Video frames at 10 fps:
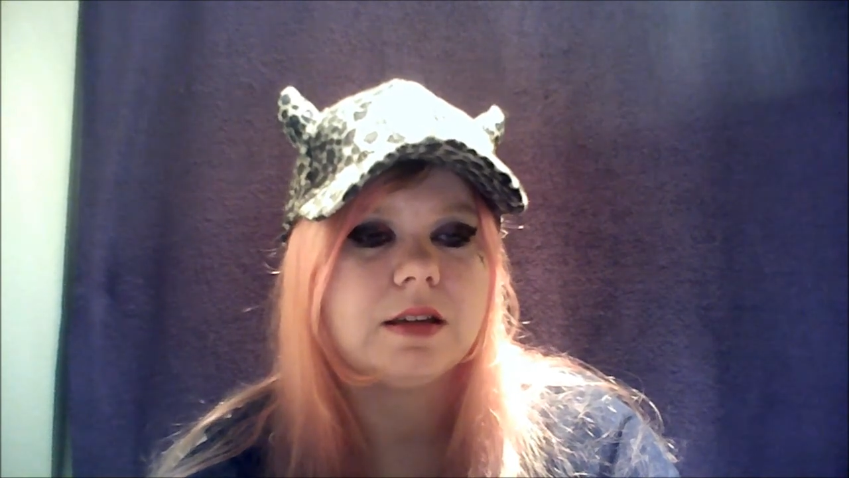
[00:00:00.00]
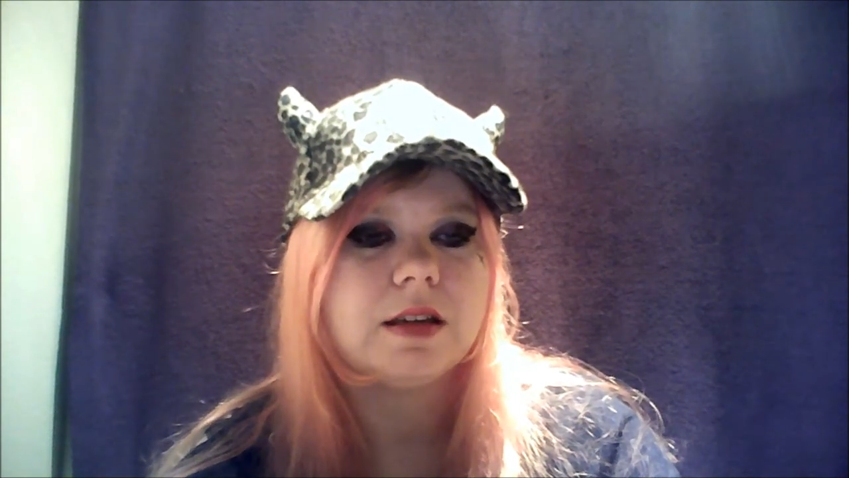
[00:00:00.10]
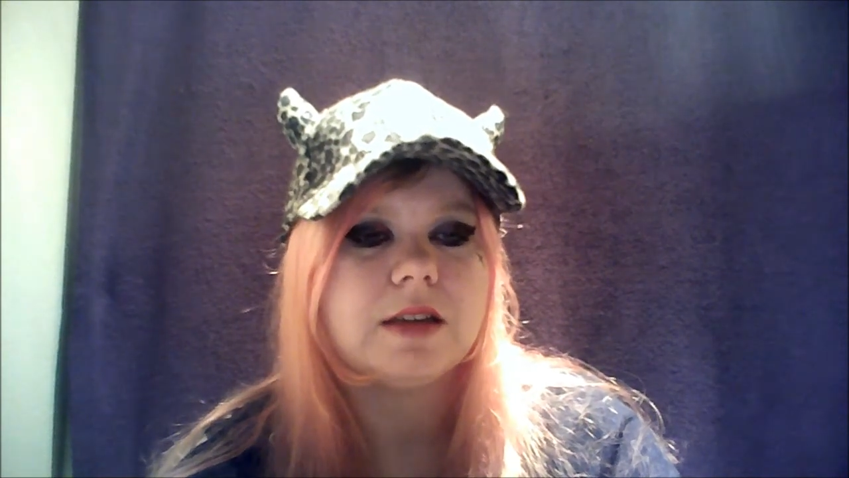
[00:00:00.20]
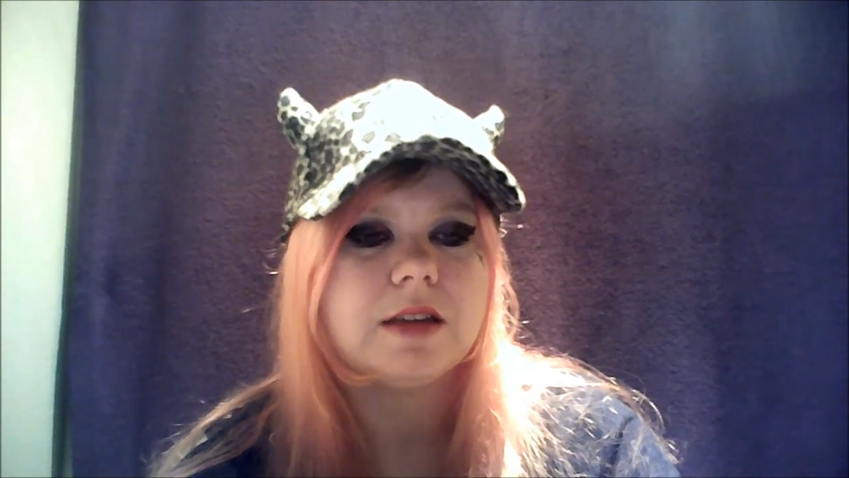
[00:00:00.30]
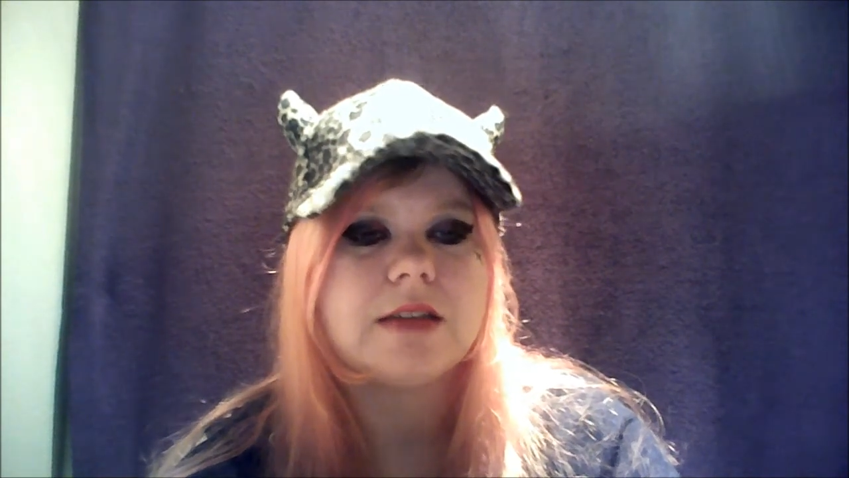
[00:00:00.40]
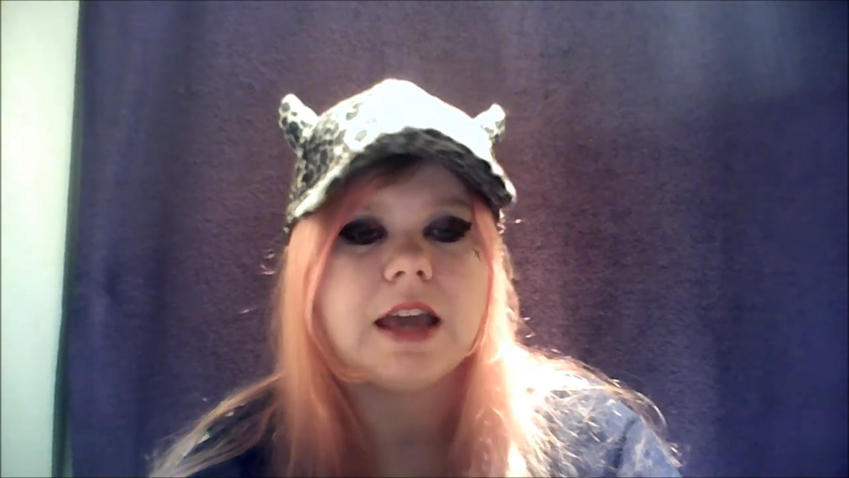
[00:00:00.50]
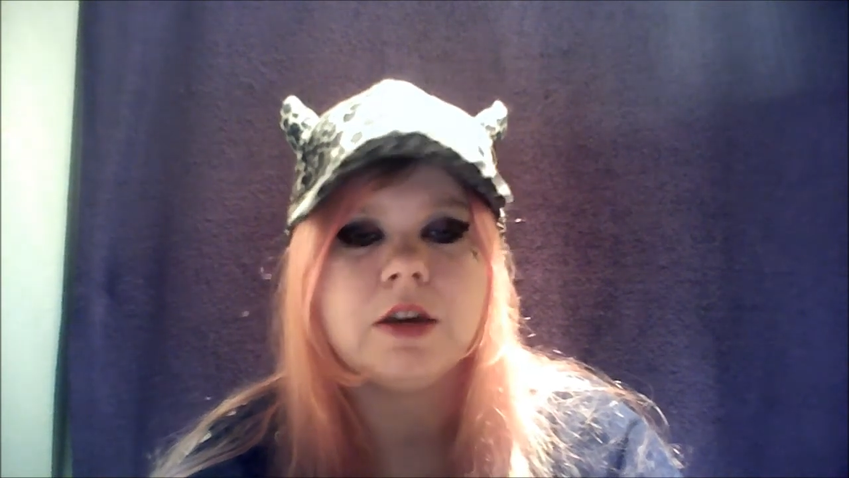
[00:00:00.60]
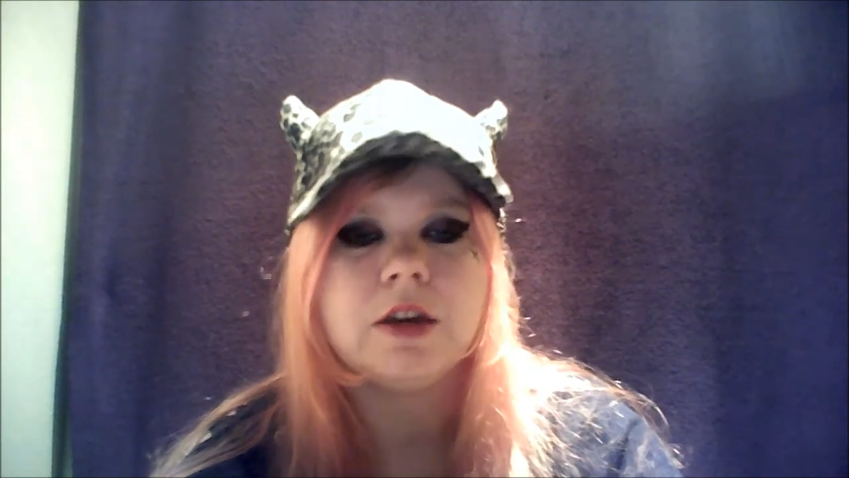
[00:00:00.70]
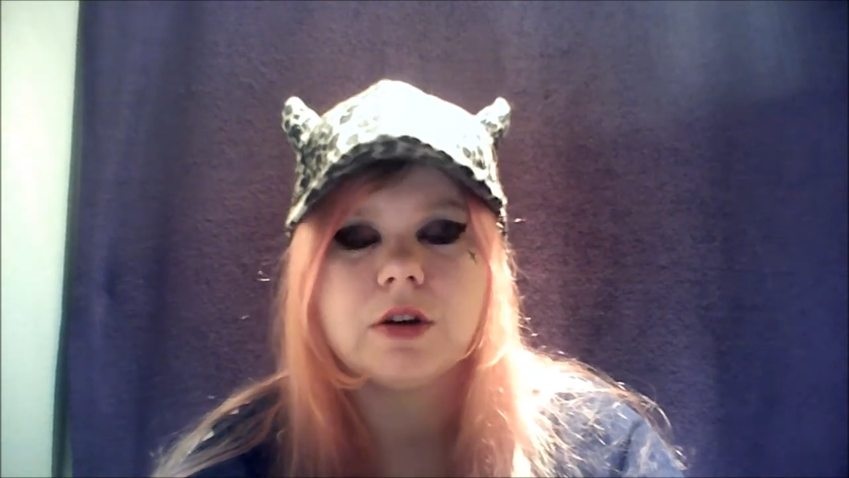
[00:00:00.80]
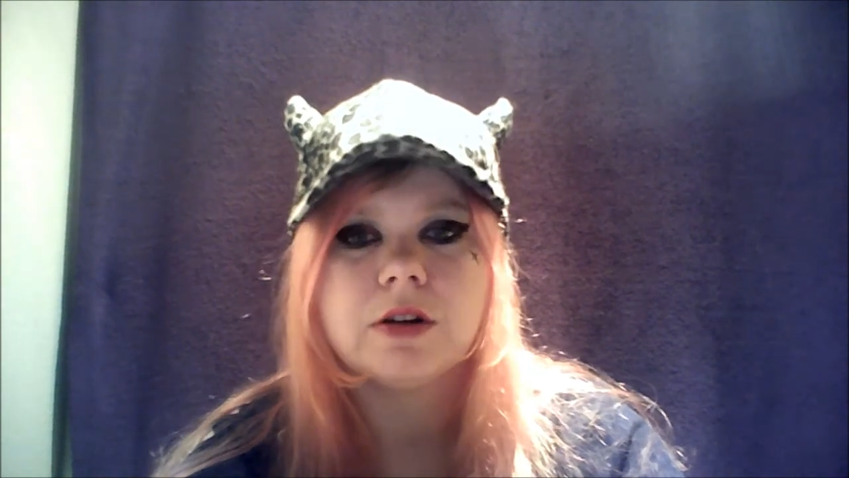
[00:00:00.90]
his
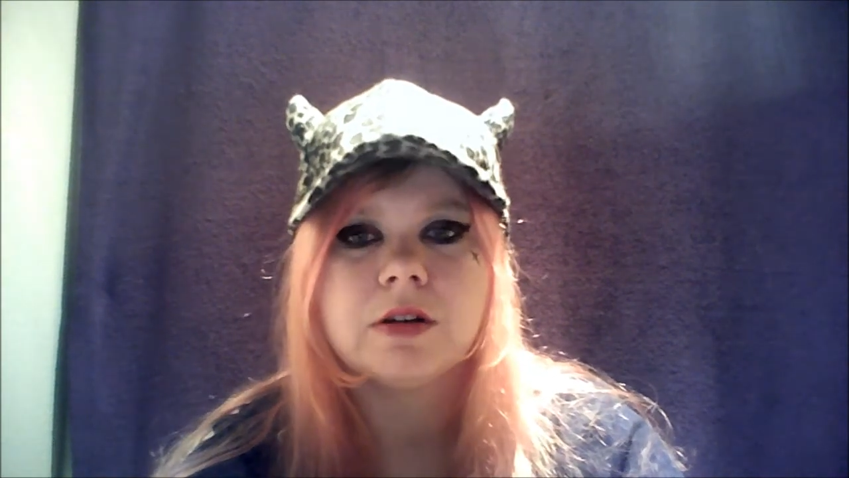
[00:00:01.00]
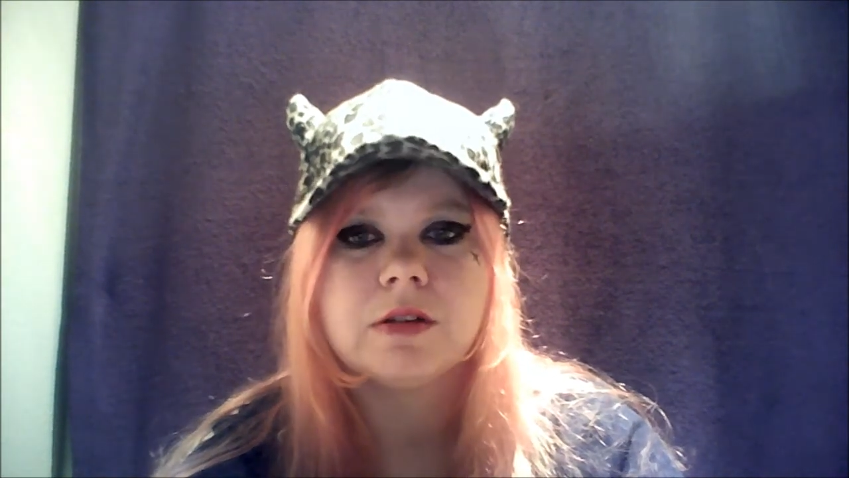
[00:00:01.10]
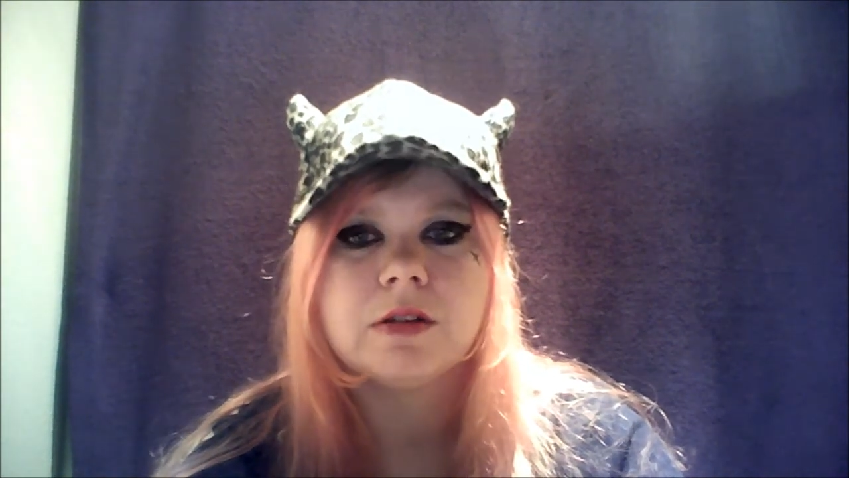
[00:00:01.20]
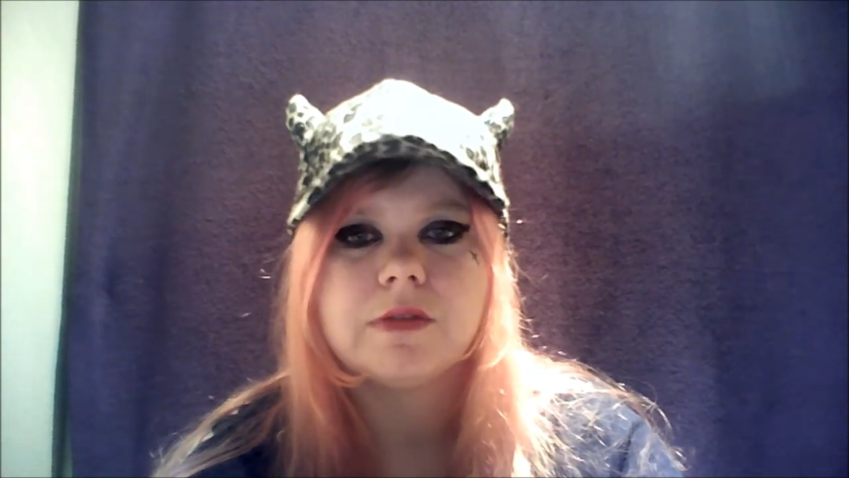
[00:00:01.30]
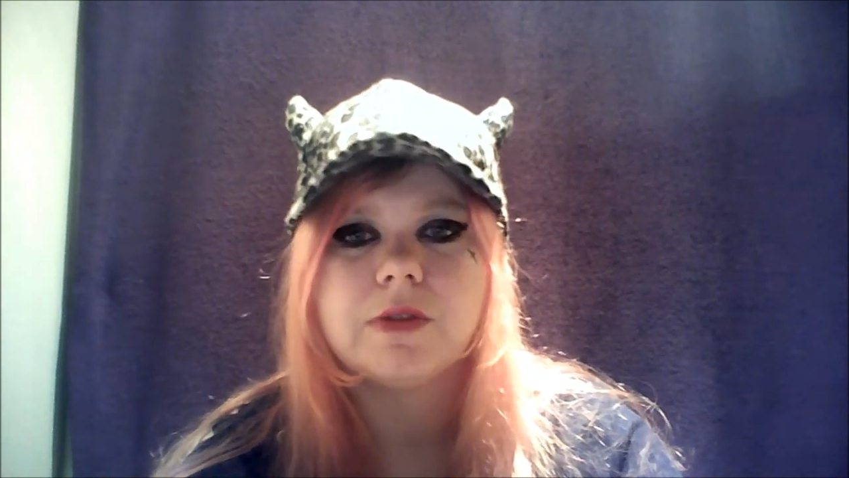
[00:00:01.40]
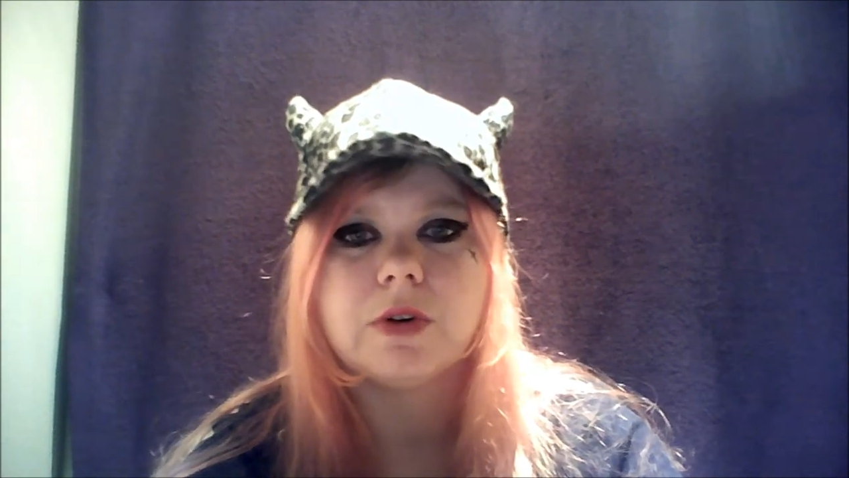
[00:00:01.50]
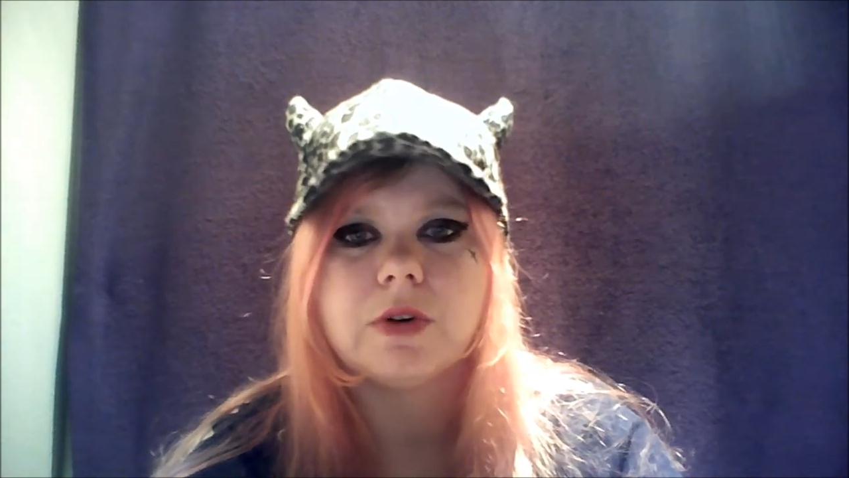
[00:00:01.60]
anger for